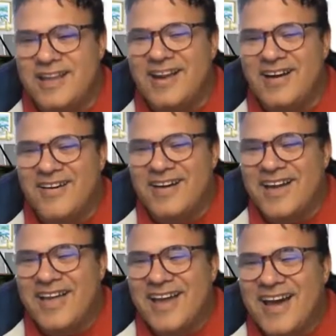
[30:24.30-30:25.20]
you know
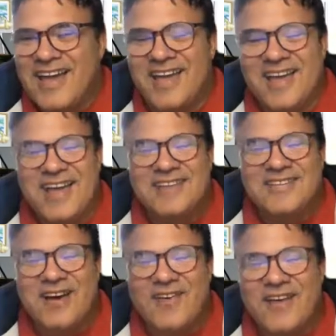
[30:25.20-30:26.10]

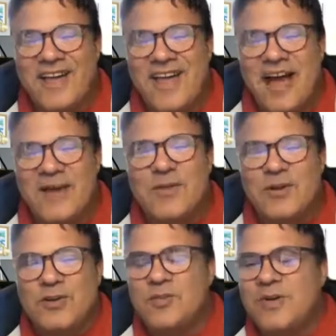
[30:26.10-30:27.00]
so, I mean,
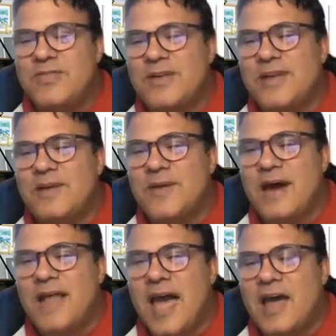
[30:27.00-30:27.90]
we should be thinking
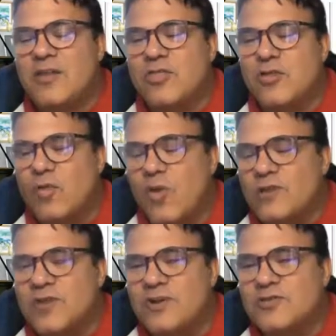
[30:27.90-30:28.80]
about how to
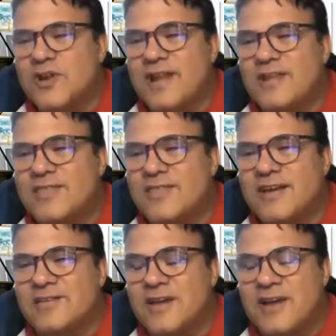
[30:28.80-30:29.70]
thwart those kind of
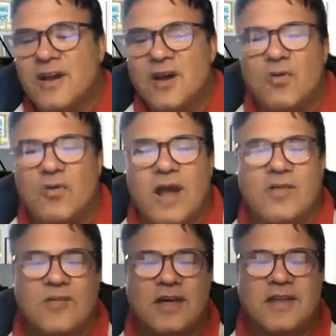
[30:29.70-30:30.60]
things
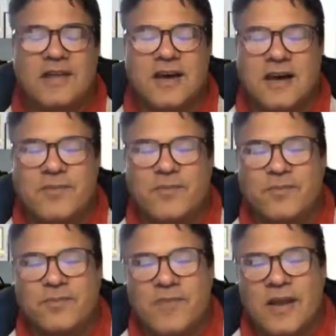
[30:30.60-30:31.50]
rather than, um,
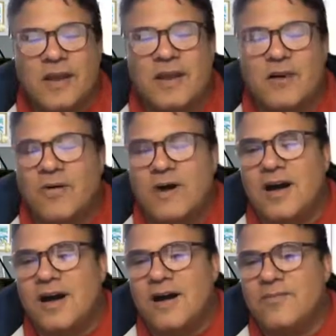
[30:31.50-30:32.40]
you know,
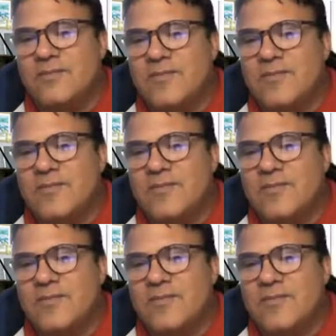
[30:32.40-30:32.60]
uh,